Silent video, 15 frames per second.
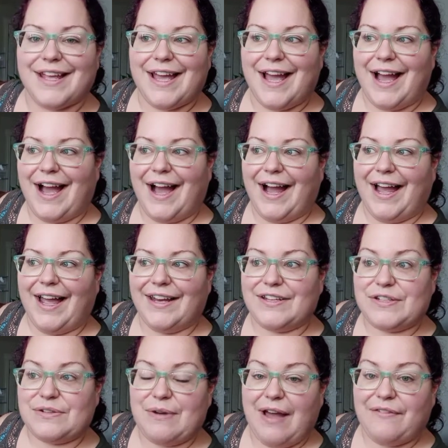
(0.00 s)
I
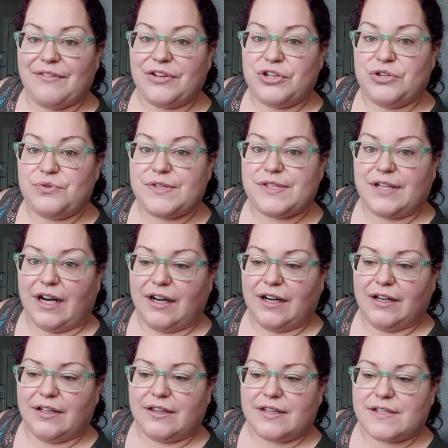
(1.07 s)
do have a new start
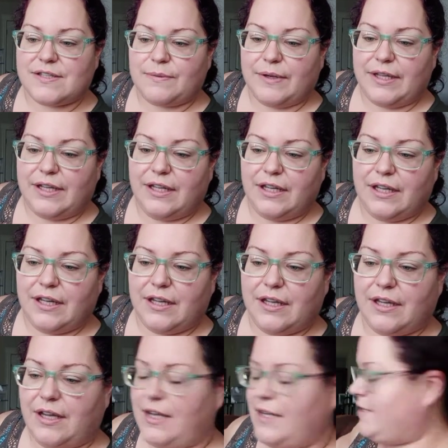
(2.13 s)
this week.
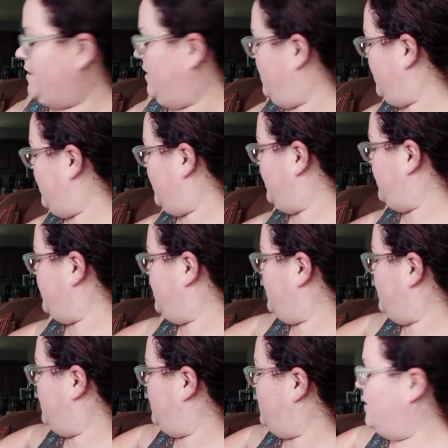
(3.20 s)
I started it
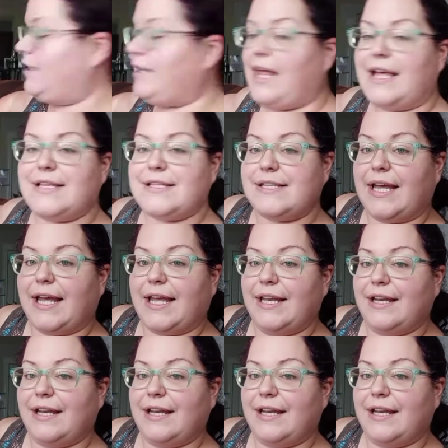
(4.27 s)
last night.